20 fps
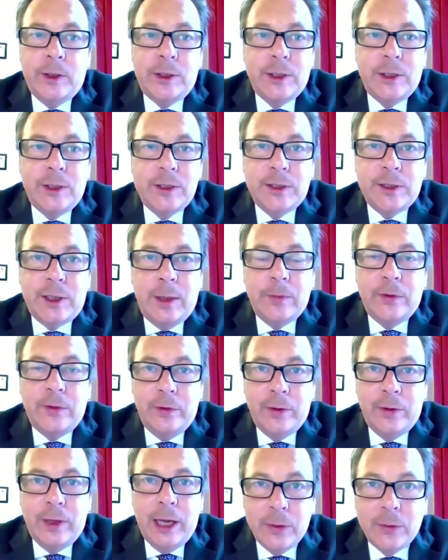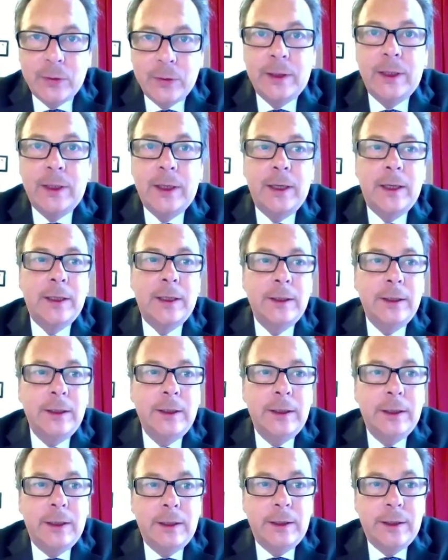which has come through loud and clear
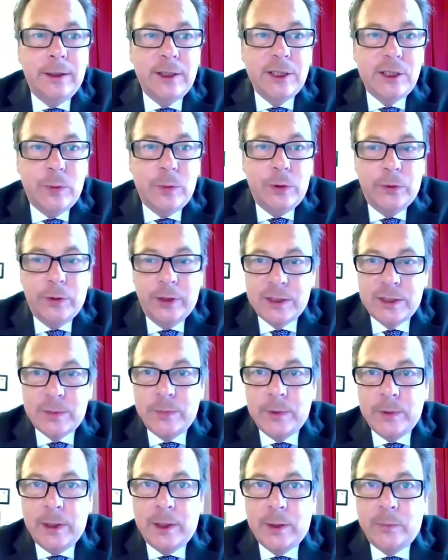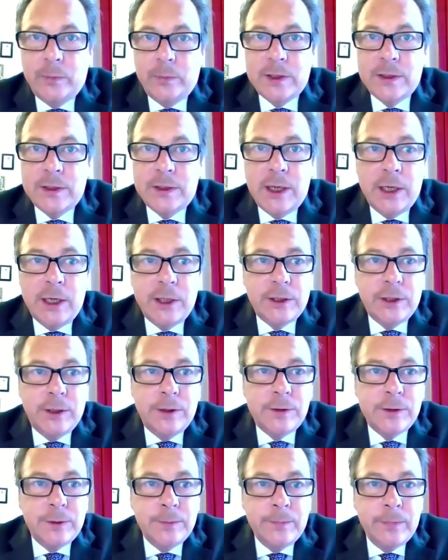in this morning's
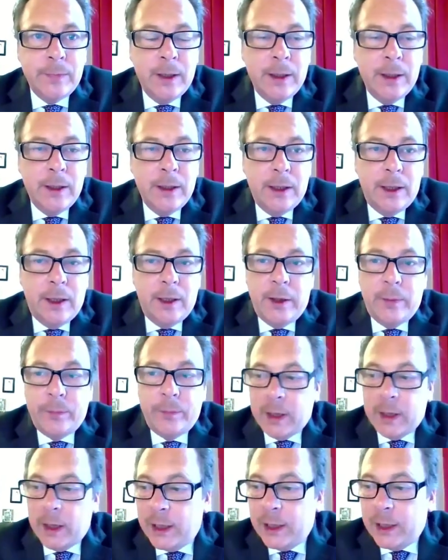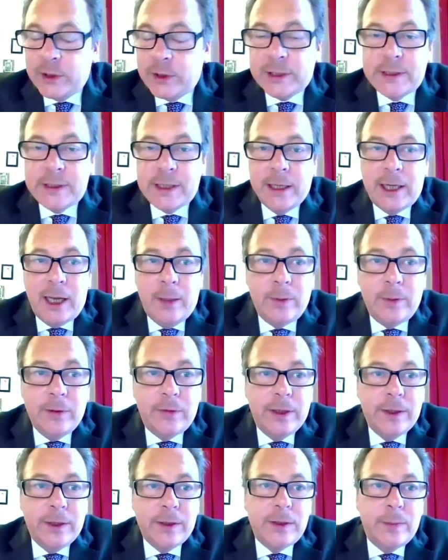presentations. I want to say a
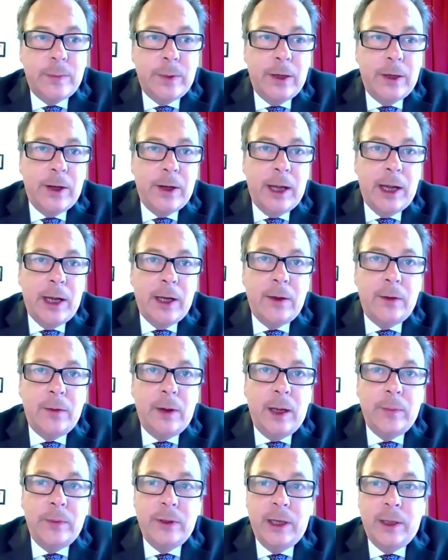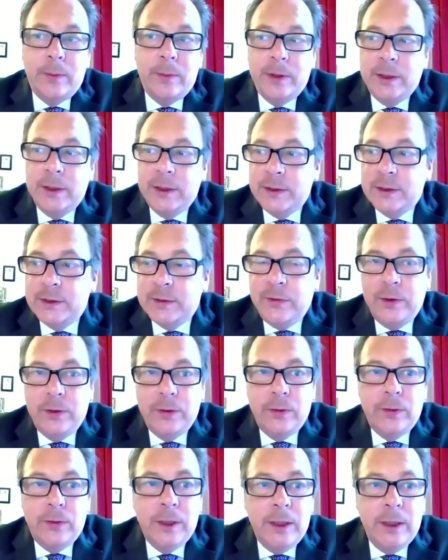couple of things about how Abu Dhabi is
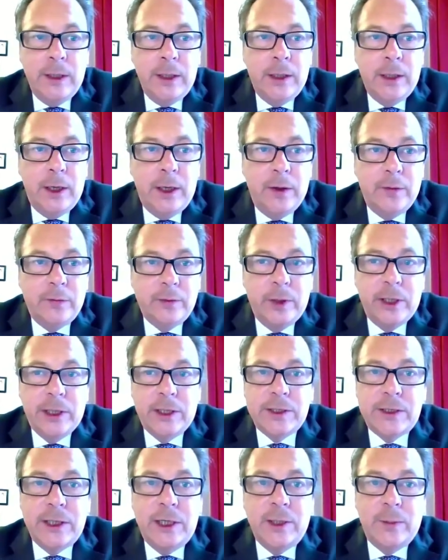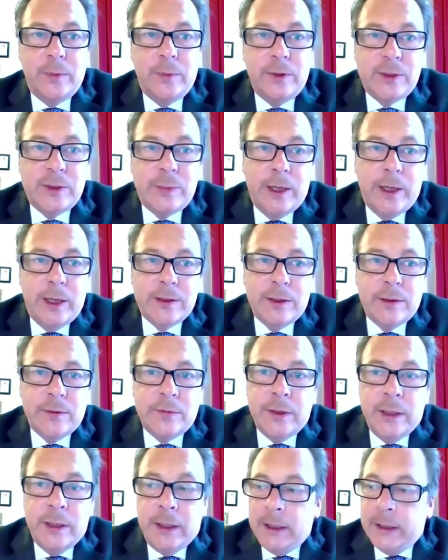viewed from an external
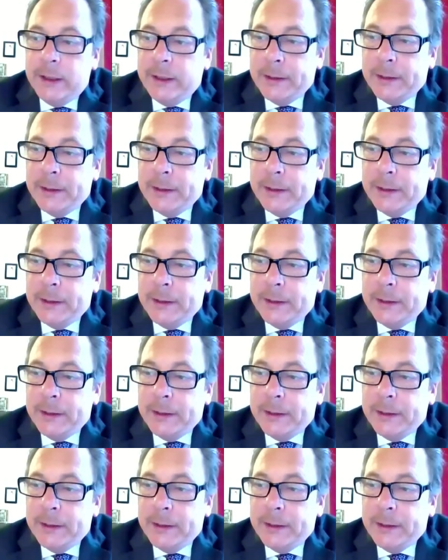perspective.